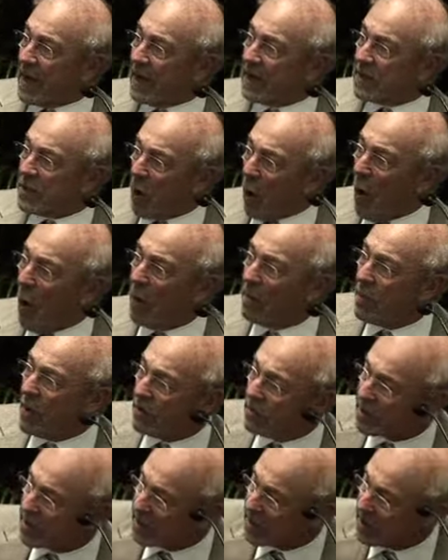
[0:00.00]
it
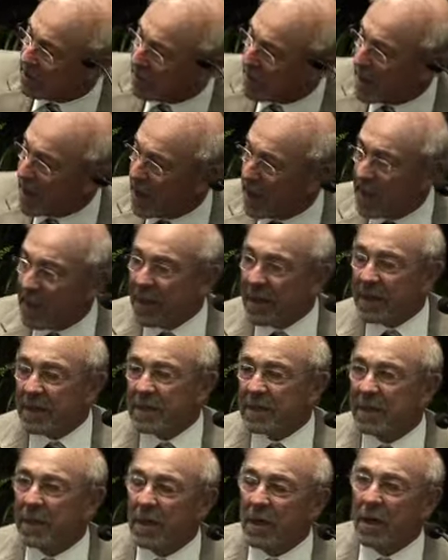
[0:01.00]
almost to me
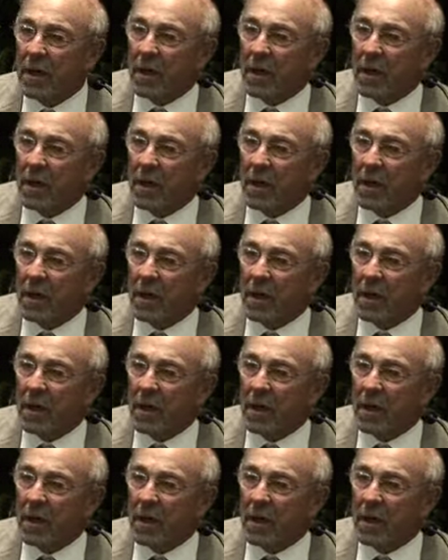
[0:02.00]
is,